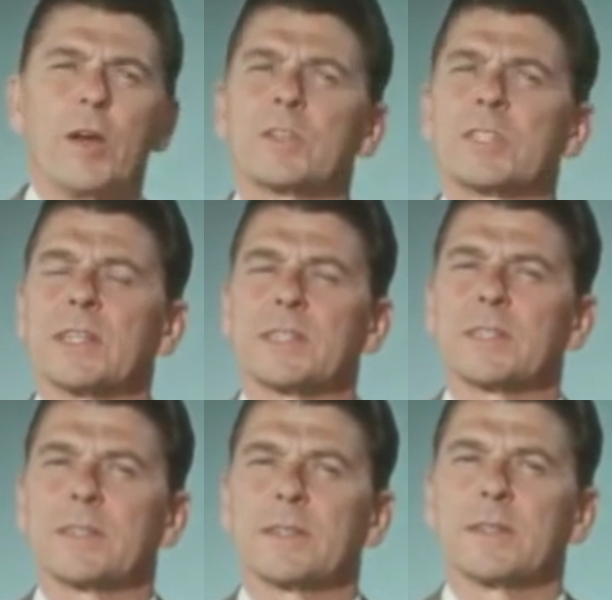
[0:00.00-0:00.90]
knows this.
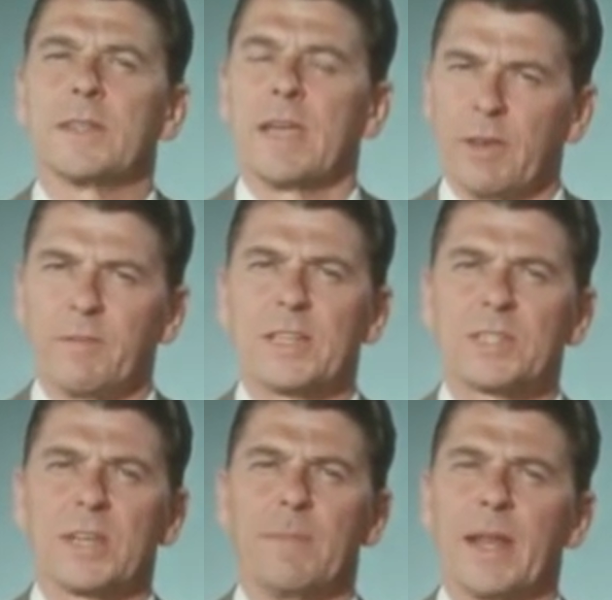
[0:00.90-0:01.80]
They've
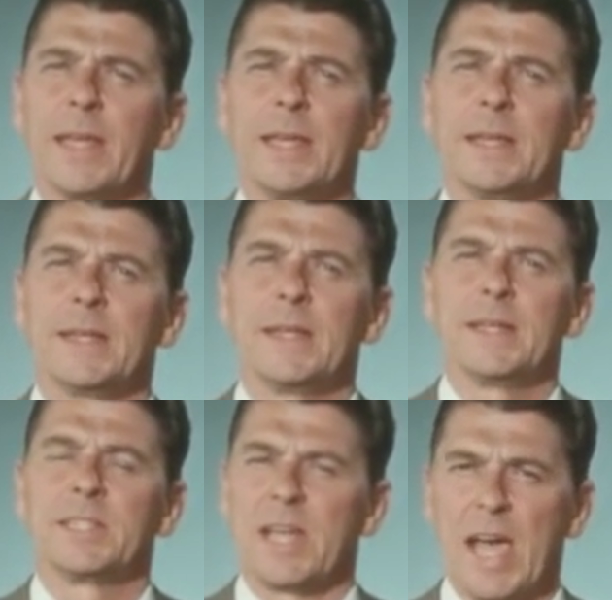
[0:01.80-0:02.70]
invested money,
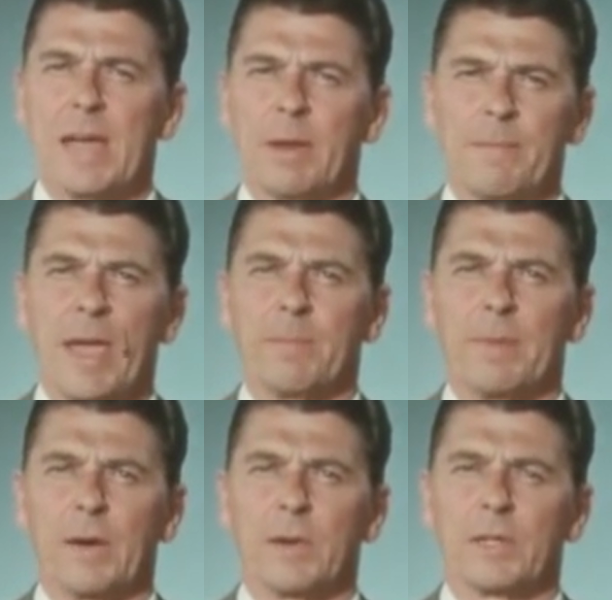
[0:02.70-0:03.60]
time, and
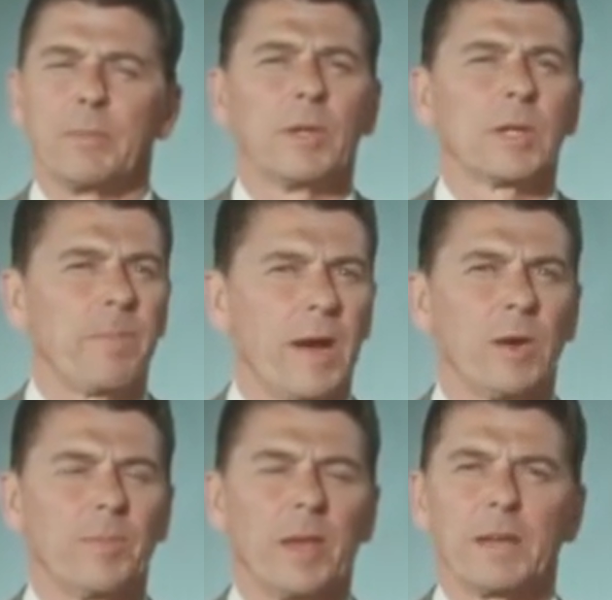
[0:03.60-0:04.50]
manpower to build a
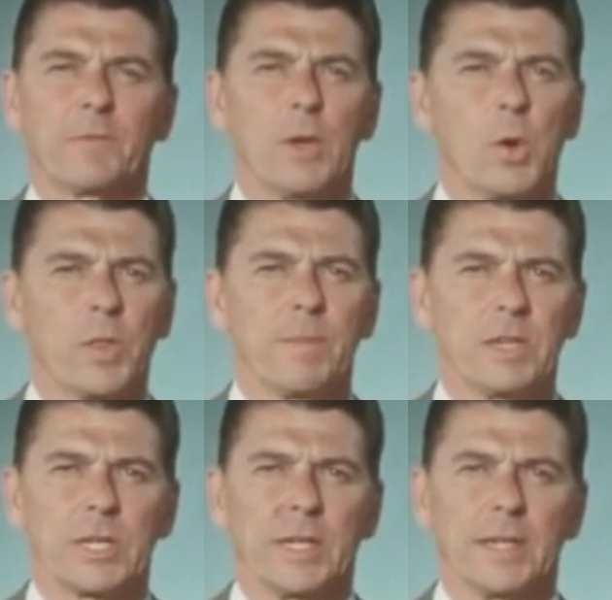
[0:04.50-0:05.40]
power plant for northern
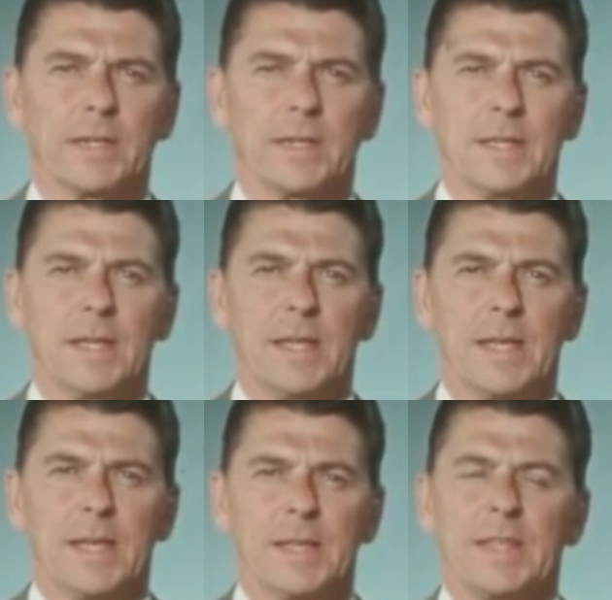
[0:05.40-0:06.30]
Michigan.
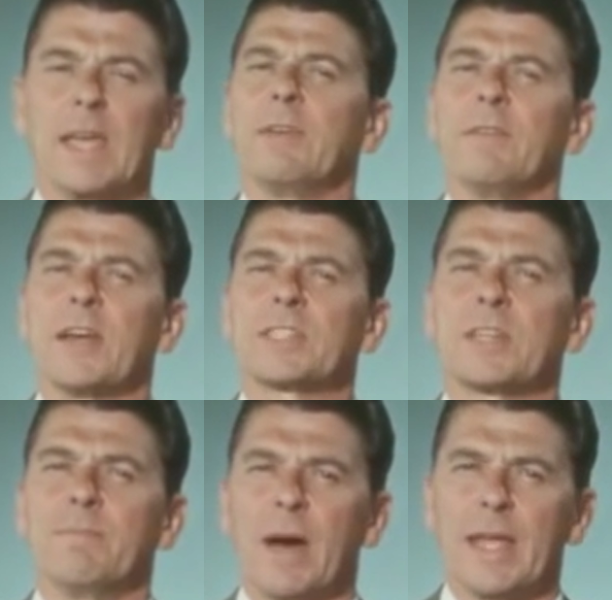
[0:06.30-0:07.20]
They've
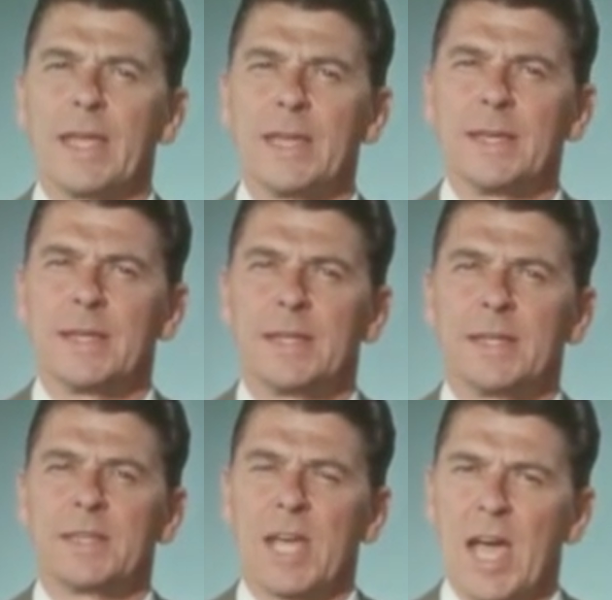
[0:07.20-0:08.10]
invested money,
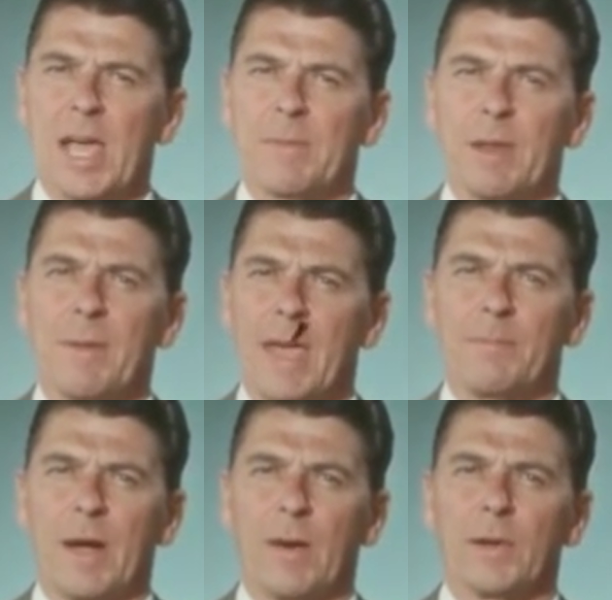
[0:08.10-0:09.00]
time, and
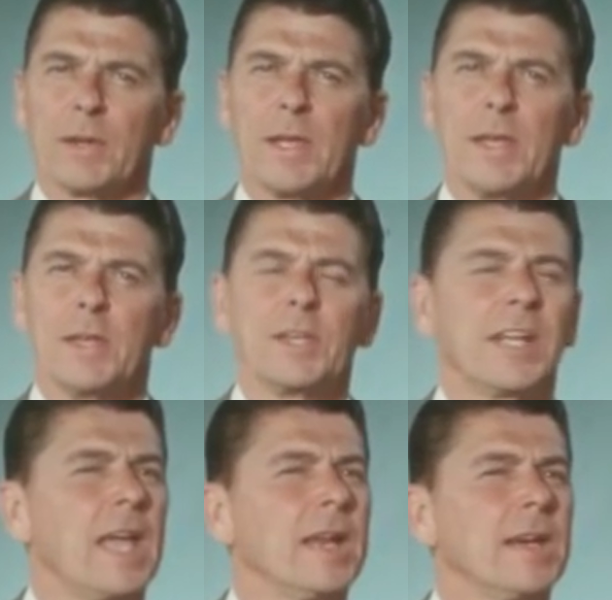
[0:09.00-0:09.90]
manpower to
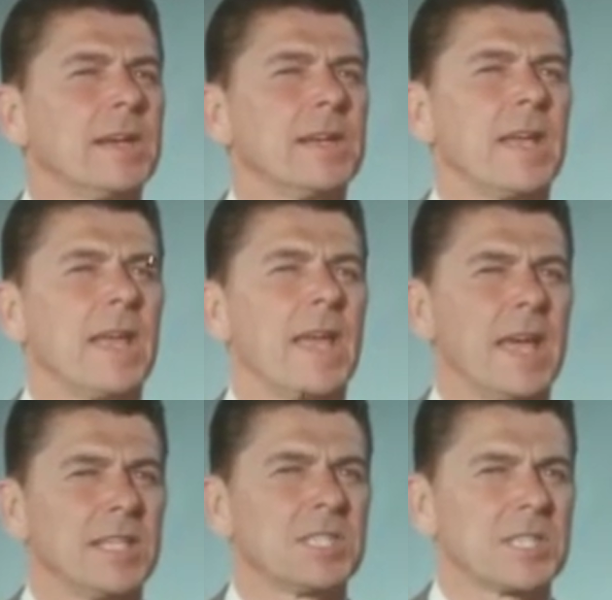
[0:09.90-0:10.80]
gain a
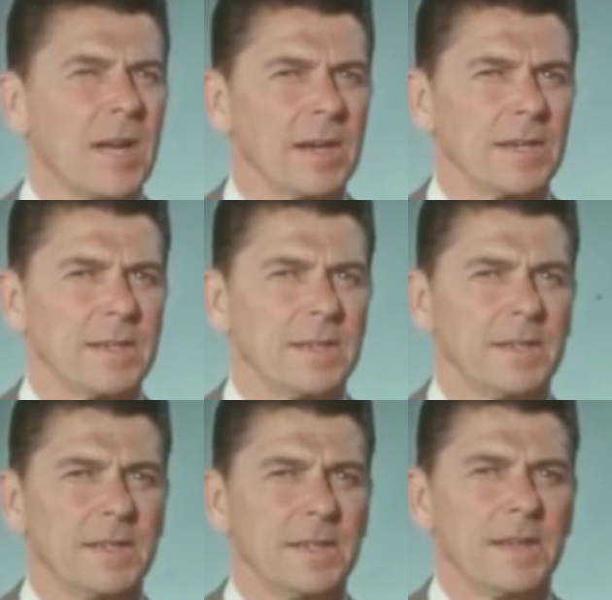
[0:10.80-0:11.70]
head start
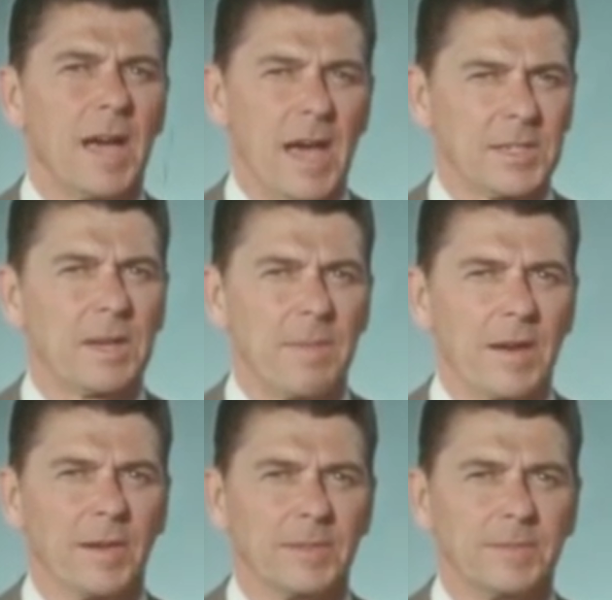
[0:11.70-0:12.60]
on tomorrow.